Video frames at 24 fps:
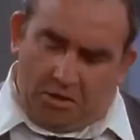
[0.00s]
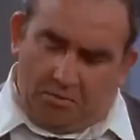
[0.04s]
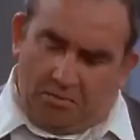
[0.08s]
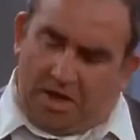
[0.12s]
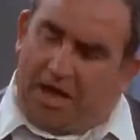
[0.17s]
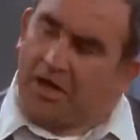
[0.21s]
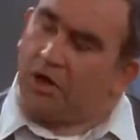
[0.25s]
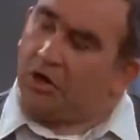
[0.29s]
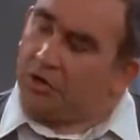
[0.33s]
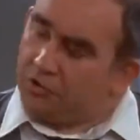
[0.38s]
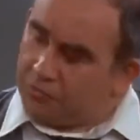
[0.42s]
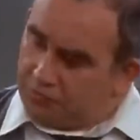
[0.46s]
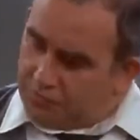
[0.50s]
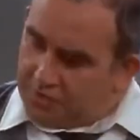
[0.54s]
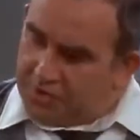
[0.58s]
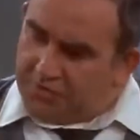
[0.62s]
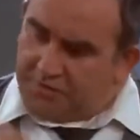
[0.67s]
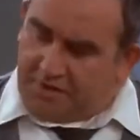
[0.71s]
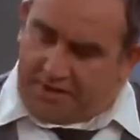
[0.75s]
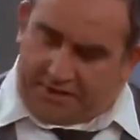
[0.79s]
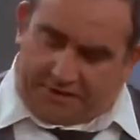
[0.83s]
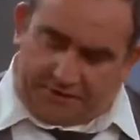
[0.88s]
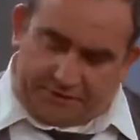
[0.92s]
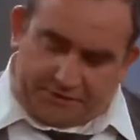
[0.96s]
I learned three
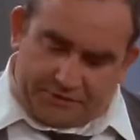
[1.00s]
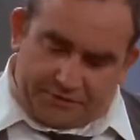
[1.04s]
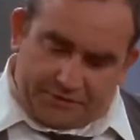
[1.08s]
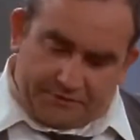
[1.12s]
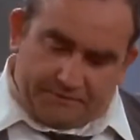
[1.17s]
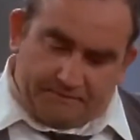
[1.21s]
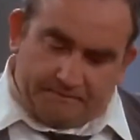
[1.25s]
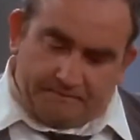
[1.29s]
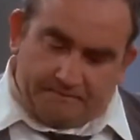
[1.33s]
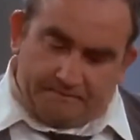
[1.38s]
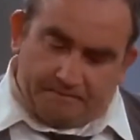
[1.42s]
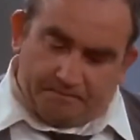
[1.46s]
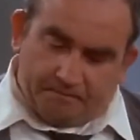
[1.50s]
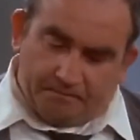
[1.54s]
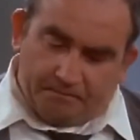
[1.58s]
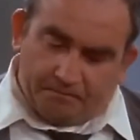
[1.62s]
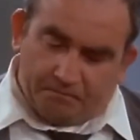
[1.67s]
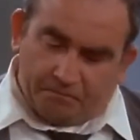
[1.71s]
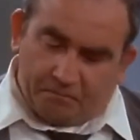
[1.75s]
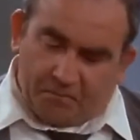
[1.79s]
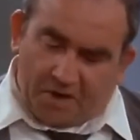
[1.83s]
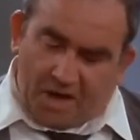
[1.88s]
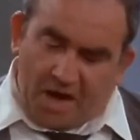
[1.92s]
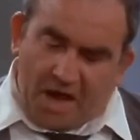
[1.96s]
things.
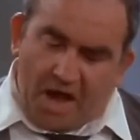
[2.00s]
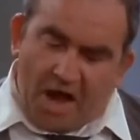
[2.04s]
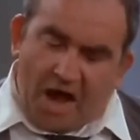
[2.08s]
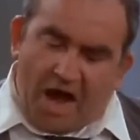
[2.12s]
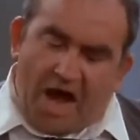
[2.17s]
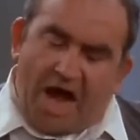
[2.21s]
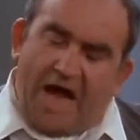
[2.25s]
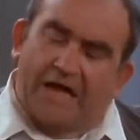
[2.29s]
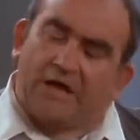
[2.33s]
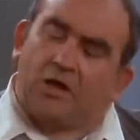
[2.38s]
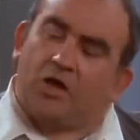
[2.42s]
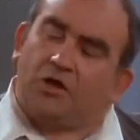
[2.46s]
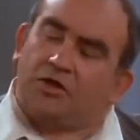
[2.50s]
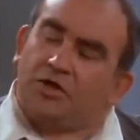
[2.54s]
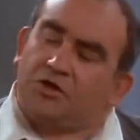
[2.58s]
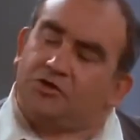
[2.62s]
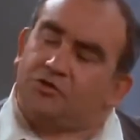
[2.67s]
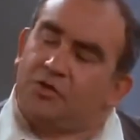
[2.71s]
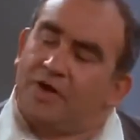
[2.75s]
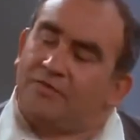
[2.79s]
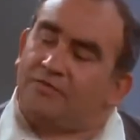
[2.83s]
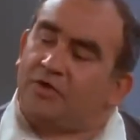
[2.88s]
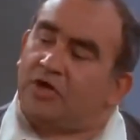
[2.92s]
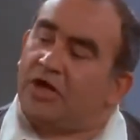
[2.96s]
I learned that you
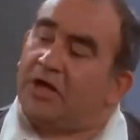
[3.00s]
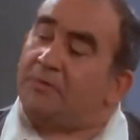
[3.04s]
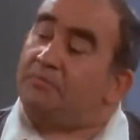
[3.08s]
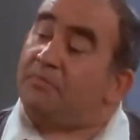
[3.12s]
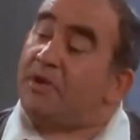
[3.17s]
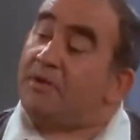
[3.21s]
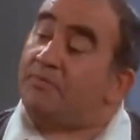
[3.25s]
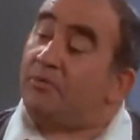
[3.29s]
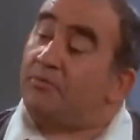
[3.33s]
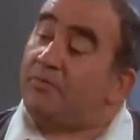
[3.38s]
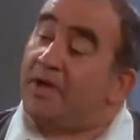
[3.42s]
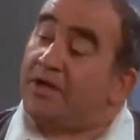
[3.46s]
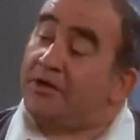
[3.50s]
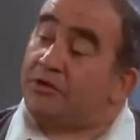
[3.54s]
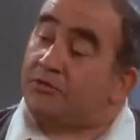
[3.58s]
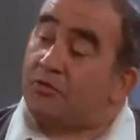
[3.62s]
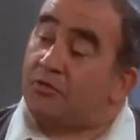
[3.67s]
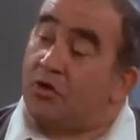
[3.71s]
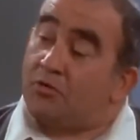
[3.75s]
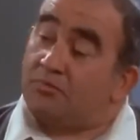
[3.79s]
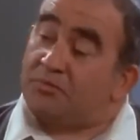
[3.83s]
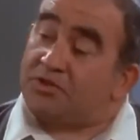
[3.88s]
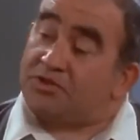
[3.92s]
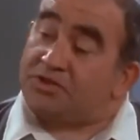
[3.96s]
have to let people make their
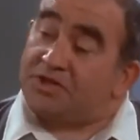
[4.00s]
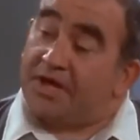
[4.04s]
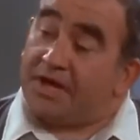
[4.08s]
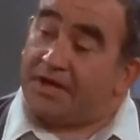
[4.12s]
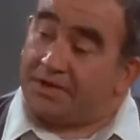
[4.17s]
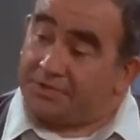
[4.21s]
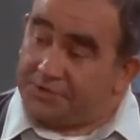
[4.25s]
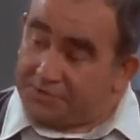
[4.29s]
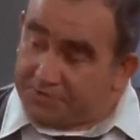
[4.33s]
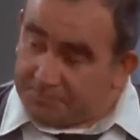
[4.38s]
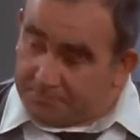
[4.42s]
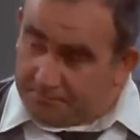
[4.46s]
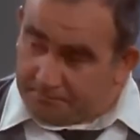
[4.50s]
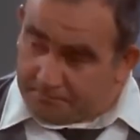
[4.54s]
own mistakes.